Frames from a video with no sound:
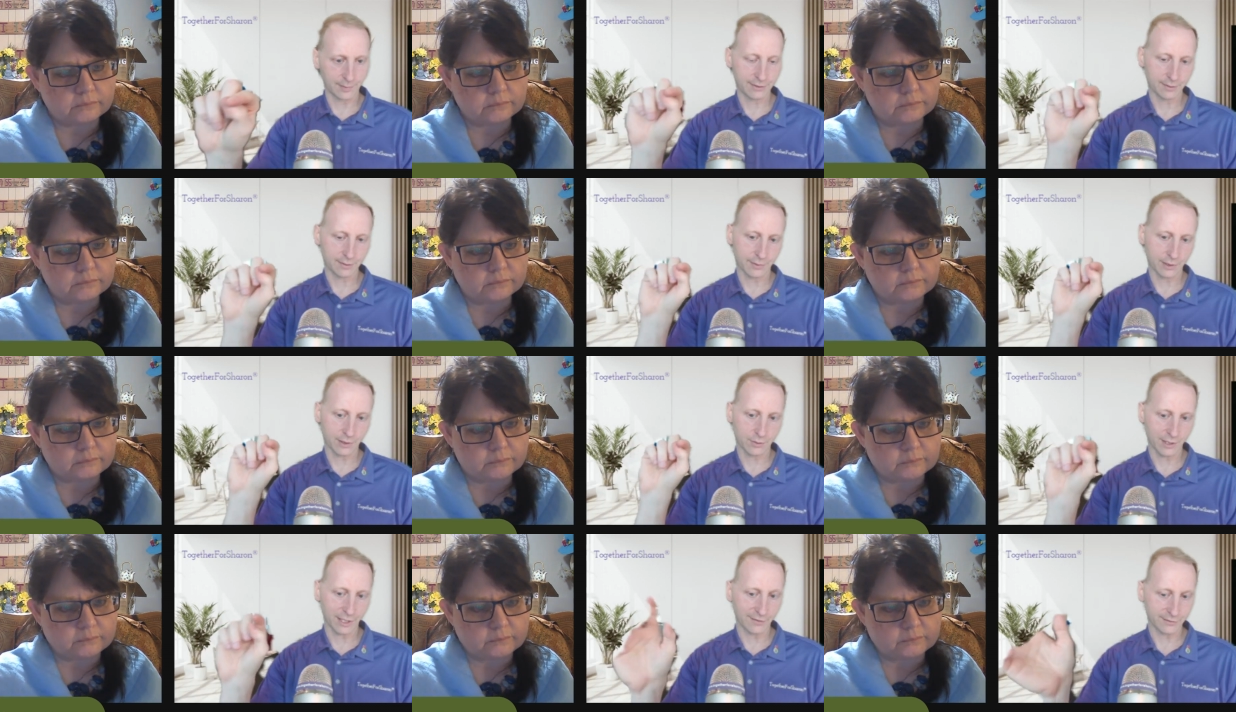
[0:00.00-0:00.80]
Speaker 1: about the
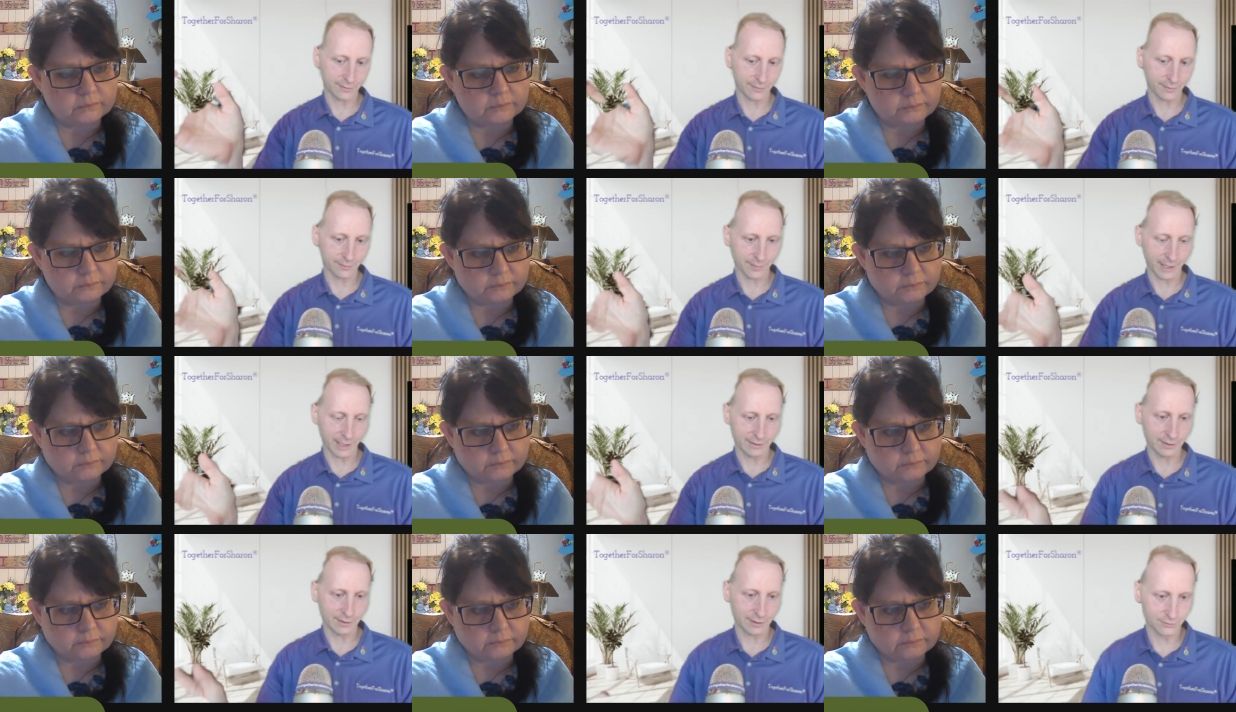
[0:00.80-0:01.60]
book. We have some
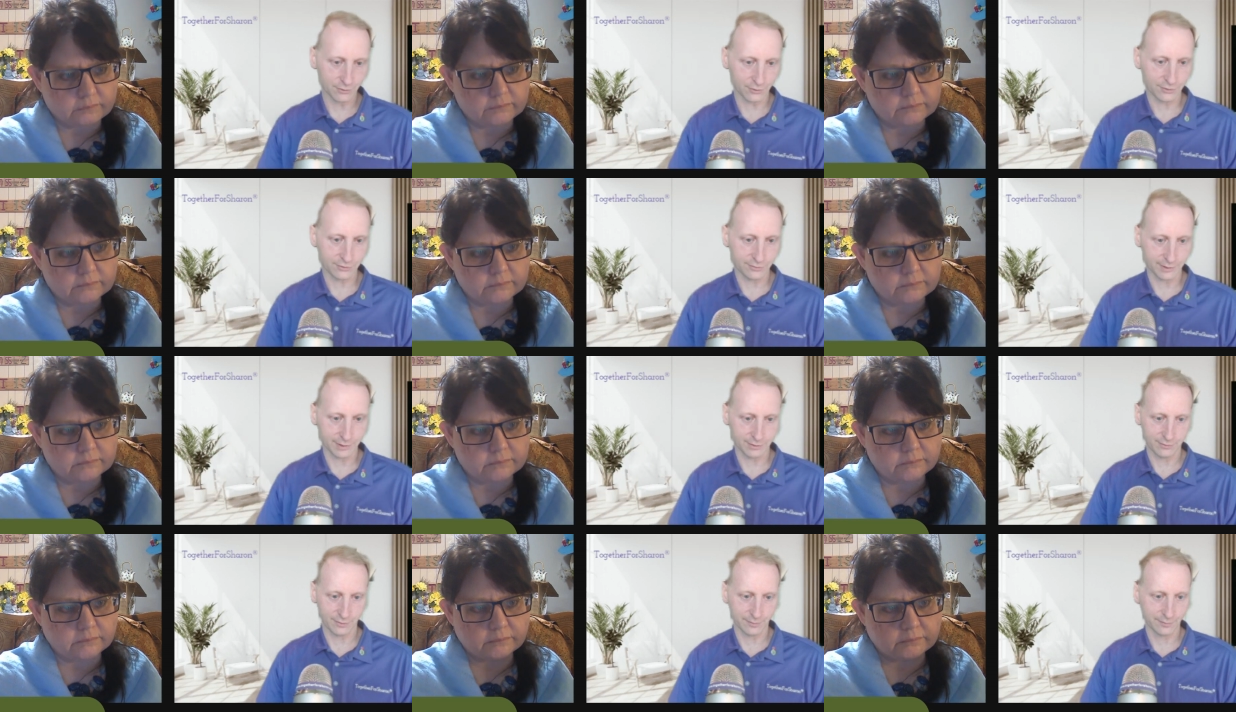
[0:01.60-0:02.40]
amazing
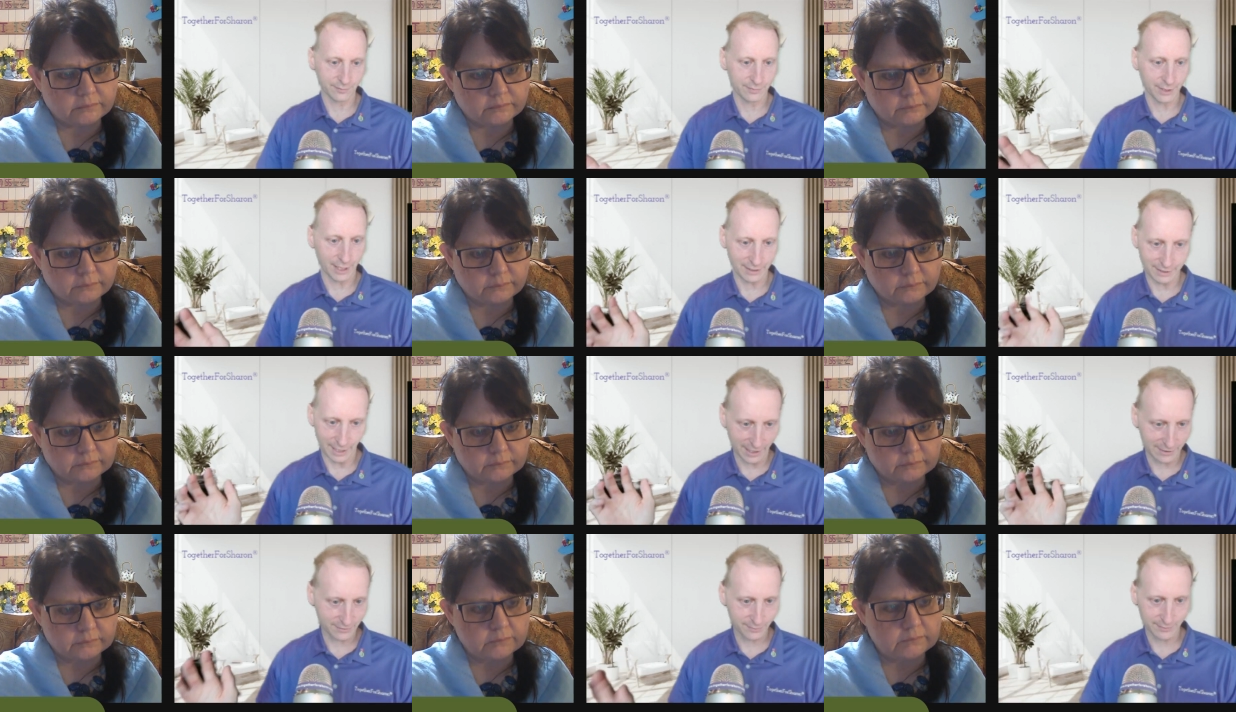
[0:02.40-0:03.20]
endorsements from like
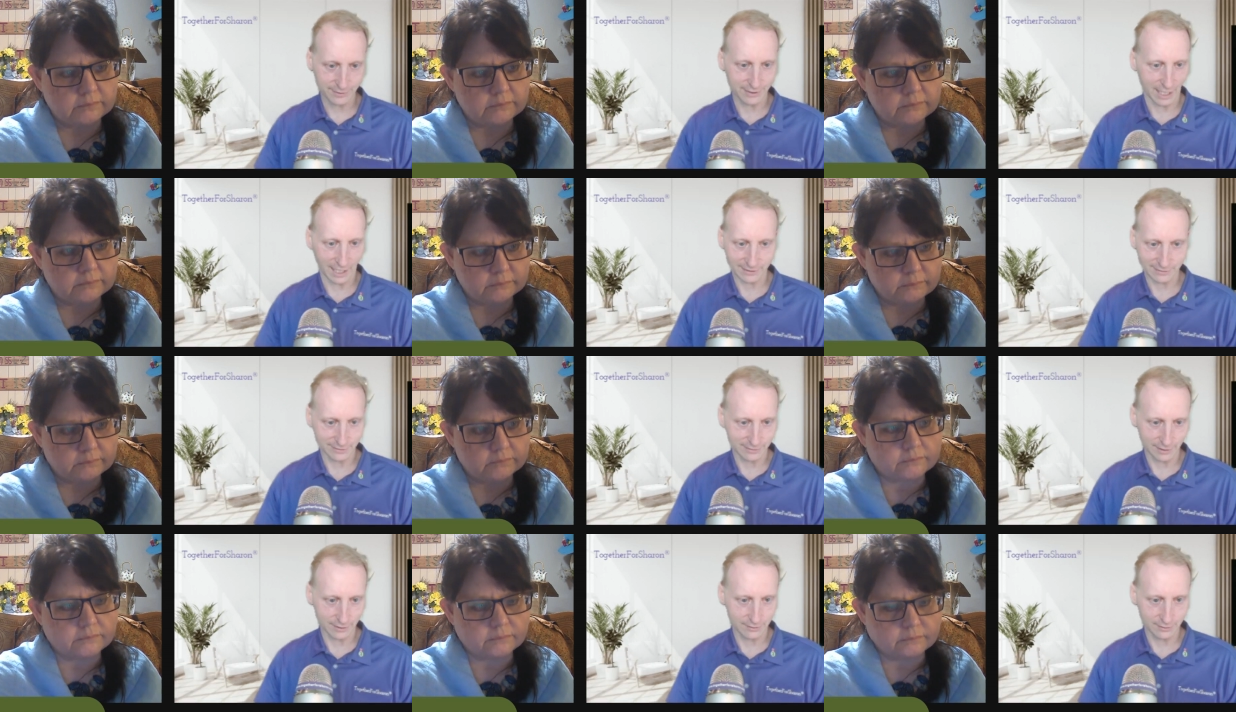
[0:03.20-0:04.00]
expert
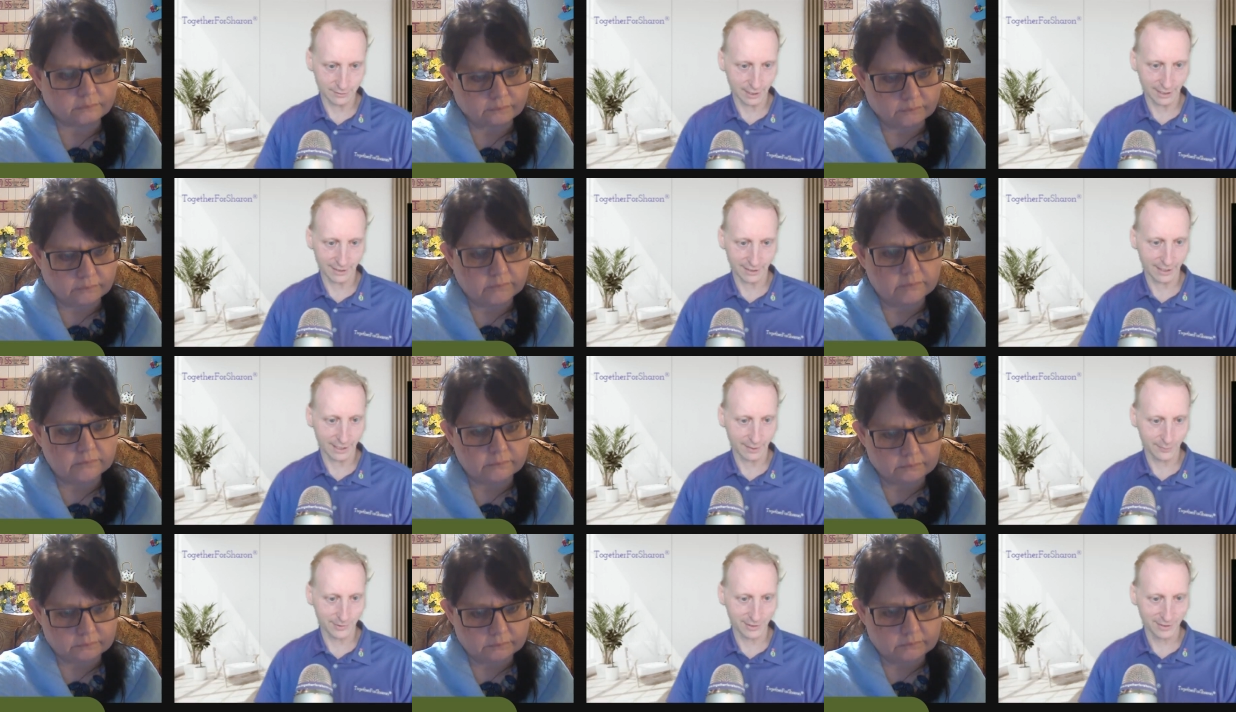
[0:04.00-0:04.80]
doctors. I don't know how that
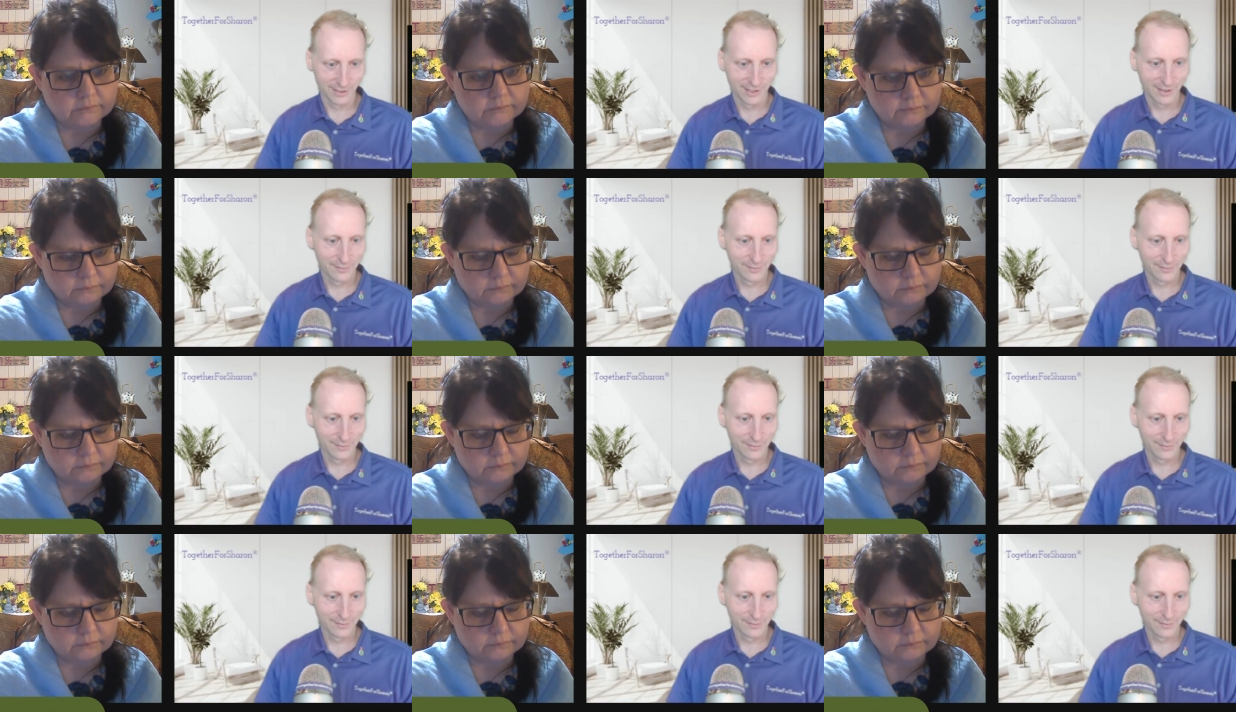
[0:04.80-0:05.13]
happened,